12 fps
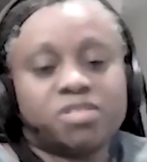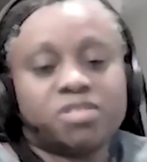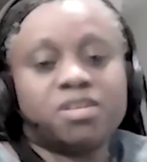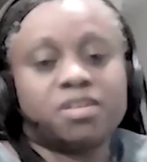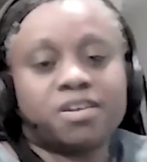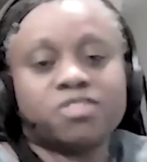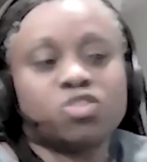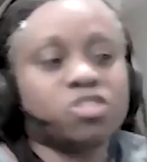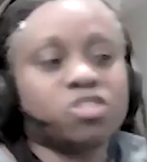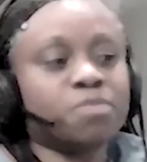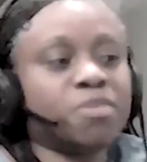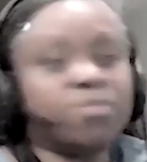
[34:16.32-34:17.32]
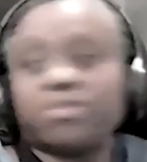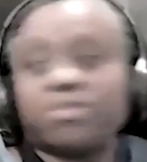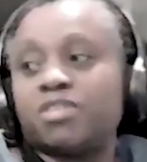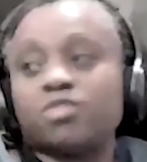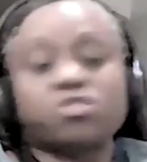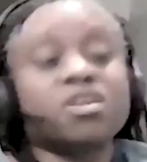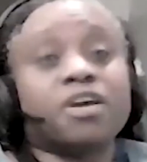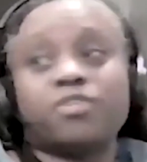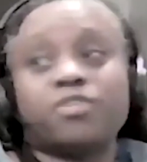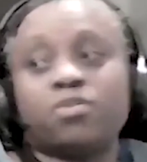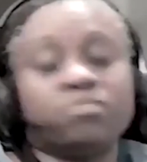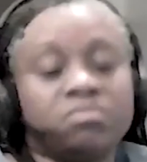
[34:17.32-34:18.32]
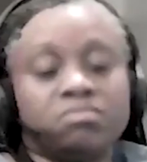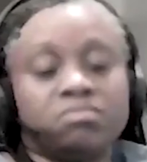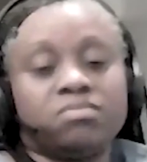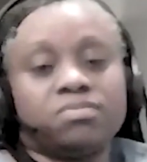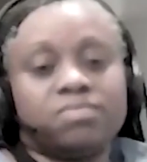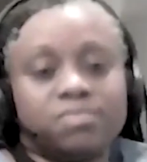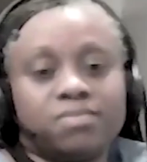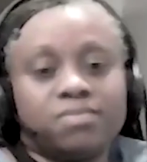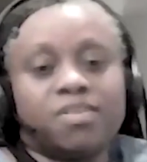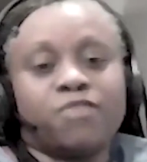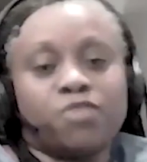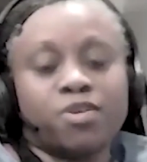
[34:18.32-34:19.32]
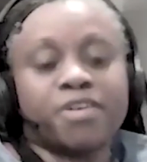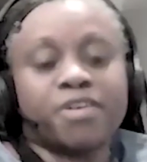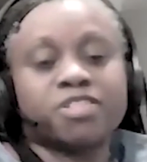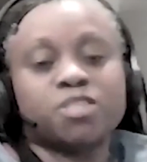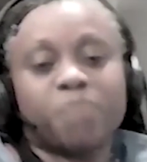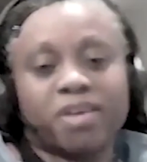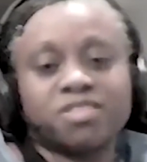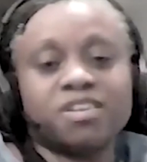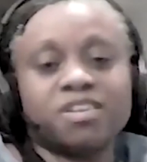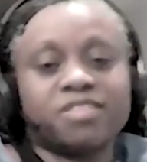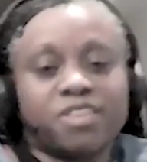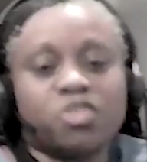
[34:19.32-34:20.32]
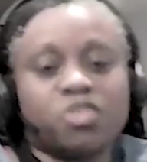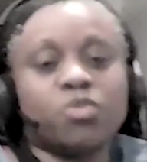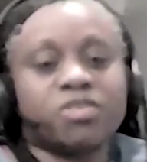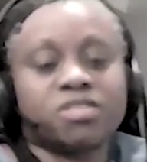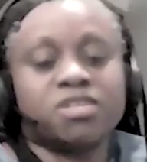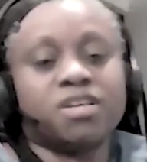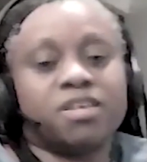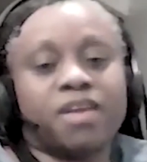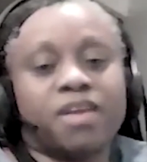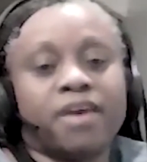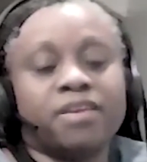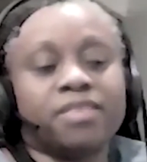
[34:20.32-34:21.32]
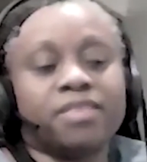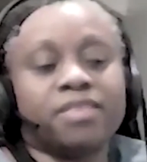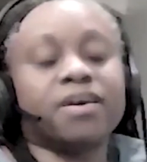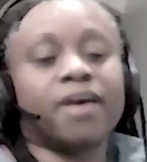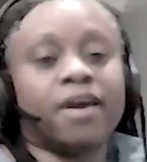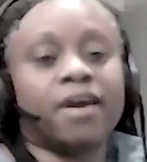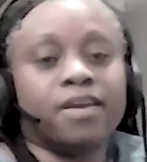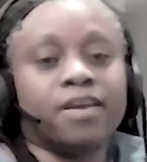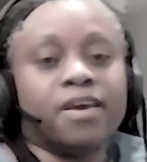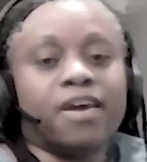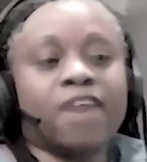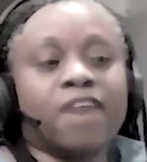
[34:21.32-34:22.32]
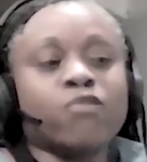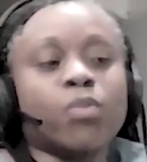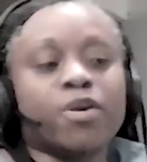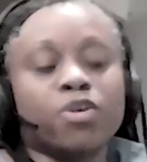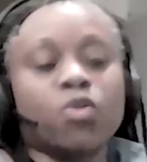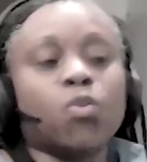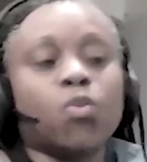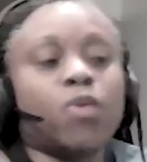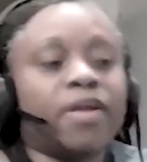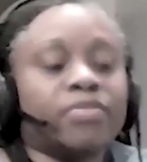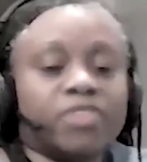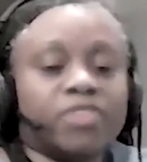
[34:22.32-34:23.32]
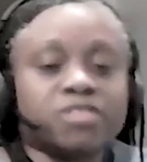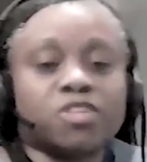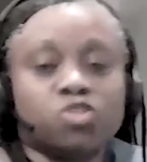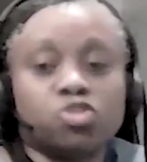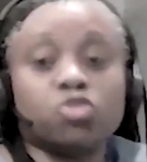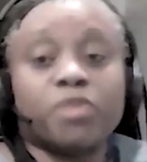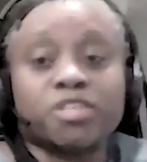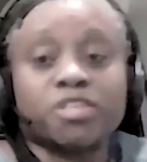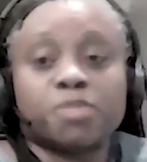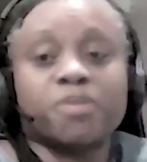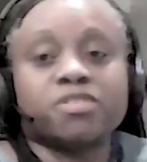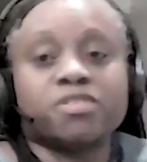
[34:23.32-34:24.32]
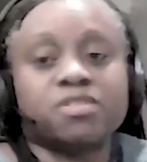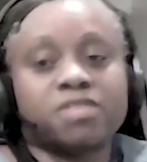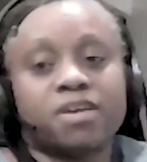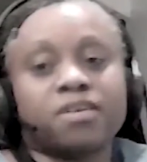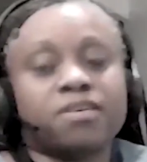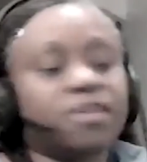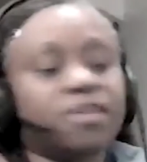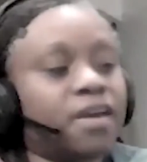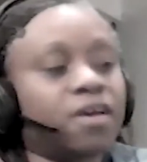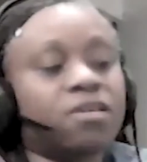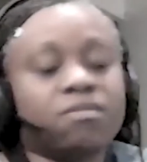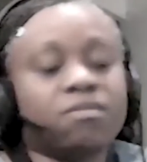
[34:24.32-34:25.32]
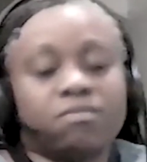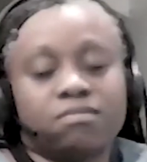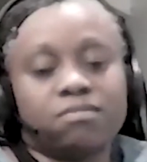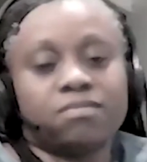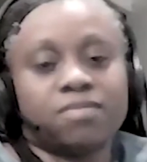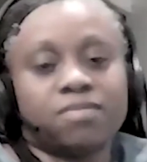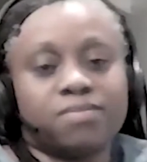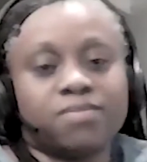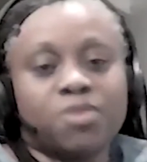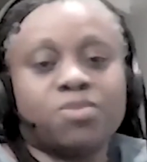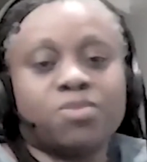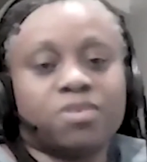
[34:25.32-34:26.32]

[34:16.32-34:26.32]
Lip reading: see it, because there's some people say there's, yeah, no. If you're expecting it, then you will see it in anything and everywhere you go, and things that you do and experiences that occur. You're like, oh, cool.